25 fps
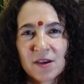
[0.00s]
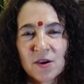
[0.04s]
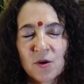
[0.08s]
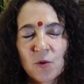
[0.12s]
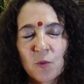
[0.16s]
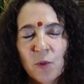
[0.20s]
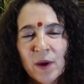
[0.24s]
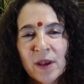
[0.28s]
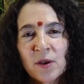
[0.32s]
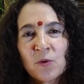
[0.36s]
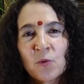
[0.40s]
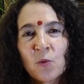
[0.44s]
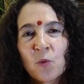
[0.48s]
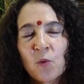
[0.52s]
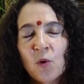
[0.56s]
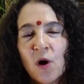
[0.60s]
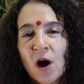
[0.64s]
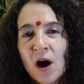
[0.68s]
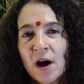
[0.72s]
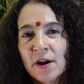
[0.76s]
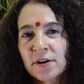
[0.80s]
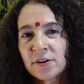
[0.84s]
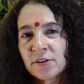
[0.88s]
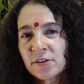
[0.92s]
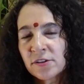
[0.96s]
When
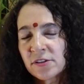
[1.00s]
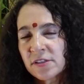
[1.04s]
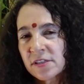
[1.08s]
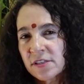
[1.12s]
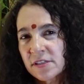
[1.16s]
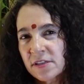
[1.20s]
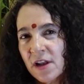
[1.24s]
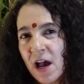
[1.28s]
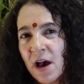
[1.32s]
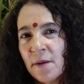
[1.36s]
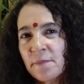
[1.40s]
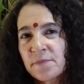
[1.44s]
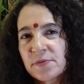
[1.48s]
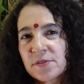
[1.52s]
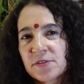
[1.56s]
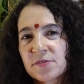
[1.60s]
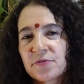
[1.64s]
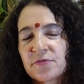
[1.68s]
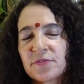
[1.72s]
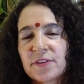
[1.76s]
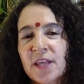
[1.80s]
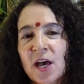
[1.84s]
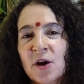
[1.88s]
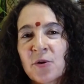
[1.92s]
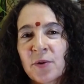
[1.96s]
water stops
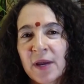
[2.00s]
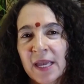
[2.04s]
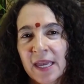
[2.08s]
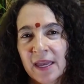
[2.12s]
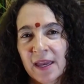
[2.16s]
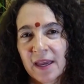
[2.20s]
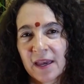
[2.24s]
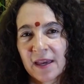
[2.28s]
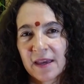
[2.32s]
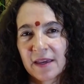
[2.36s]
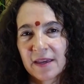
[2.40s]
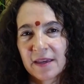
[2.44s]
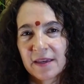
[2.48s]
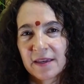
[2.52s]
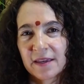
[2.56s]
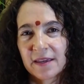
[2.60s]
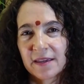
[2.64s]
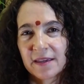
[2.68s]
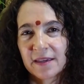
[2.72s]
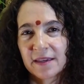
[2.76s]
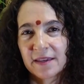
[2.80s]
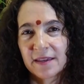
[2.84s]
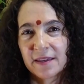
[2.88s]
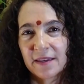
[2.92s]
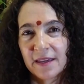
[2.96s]
flowing,
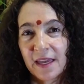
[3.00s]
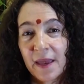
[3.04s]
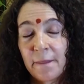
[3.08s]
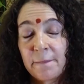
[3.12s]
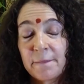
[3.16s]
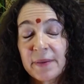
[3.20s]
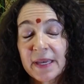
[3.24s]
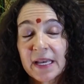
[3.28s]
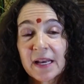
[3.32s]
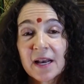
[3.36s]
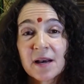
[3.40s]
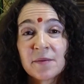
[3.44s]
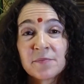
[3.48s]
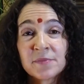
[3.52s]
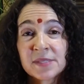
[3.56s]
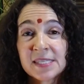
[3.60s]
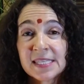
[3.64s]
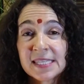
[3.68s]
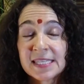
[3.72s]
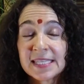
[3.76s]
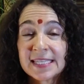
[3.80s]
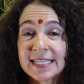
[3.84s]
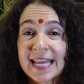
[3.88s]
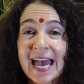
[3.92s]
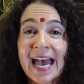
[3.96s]
it becomes
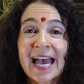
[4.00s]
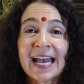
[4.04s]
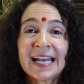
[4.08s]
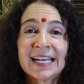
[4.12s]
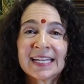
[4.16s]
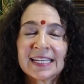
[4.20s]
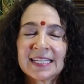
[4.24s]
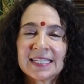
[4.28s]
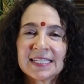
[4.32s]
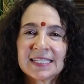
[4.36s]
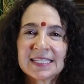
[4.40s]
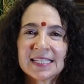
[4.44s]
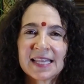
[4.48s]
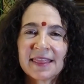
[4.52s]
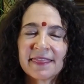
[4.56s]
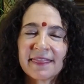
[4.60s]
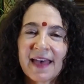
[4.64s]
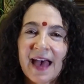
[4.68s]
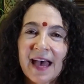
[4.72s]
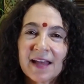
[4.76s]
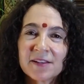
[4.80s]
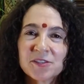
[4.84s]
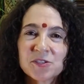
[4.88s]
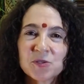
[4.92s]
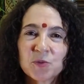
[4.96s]
stagnant, and
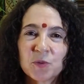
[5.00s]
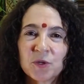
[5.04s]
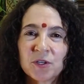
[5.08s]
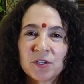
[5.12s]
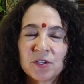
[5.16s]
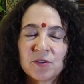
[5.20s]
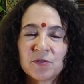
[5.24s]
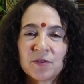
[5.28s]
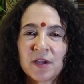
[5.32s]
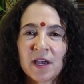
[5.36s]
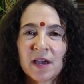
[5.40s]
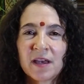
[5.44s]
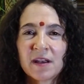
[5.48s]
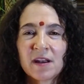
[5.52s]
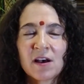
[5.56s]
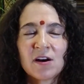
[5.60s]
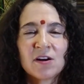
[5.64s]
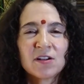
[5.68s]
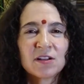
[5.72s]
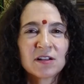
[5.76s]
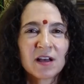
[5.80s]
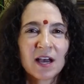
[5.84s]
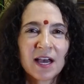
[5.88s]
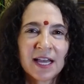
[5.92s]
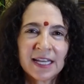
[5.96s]
that's where you get
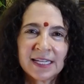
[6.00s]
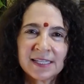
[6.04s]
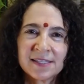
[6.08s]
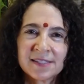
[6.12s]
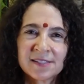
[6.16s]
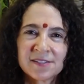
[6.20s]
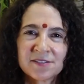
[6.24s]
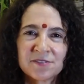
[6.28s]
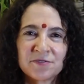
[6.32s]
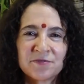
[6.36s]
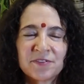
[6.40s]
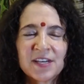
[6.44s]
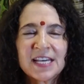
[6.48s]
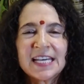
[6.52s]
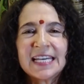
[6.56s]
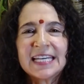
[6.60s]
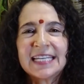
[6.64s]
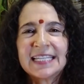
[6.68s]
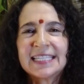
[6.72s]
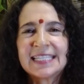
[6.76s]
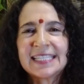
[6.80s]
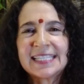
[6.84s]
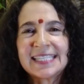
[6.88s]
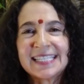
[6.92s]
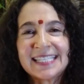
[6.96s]
all kinds of
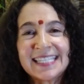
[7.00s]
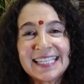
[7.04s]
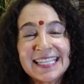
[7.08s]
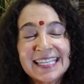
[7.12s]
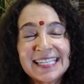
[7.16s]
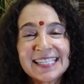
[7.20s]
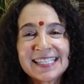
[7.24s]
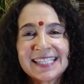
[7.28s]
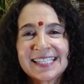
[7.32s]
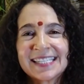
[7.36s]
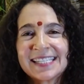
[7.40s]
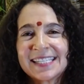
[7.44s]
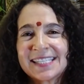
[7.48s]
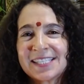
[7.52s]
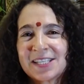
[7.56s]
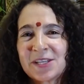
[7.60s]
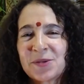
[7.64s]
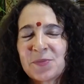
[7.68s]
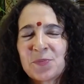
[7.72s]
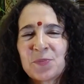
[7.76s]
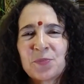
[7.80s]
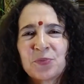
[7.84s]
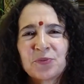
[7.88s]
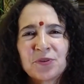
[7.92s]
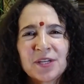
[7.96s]
diseases
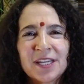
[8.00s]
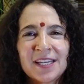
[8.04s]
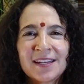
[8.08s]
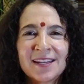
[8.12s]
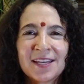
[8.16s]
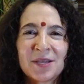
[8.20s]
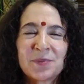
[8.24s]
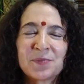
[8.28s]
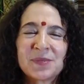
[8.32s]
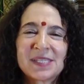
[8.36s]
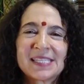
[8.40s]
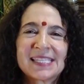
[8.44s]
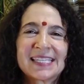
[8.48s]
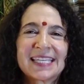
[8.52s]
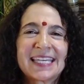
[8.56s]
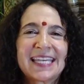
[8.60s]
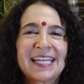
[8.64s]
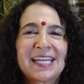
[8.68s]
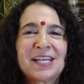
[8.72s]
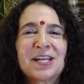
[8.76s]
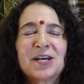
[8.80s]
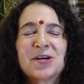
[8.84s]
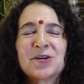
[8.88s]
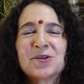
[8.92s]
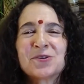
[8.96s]
and breeding
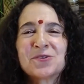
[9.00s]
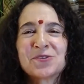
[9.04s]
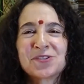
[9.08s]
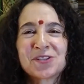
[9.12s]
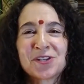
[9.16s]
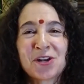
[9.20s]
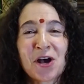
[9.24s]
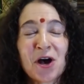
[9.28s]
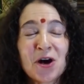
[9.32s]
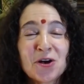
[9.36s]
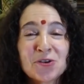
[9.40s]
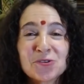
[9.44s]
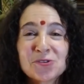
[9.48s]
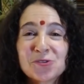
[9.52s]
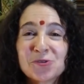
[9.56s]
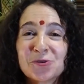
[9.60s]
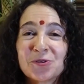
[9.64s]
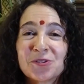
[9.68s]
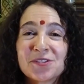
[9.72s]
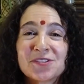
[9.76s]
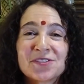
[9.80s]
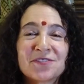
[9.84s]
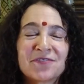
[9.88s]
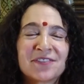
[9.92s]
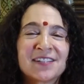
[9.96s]
mosquitoes and all
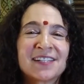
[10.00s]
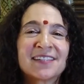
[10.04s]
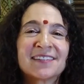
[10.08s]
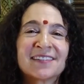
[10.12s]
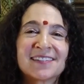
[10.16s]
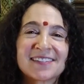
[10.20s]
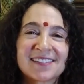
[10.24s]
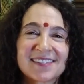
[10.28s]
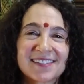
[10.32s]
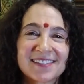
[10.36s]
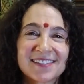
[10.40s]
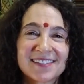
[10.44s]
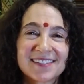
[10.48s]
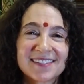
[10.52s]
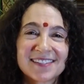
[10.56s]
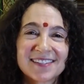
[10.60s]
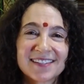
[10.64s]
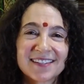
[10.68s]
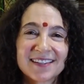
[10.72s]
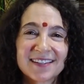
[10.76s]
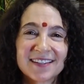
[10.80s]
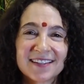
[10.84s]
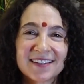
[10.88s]
sorts of illnesses.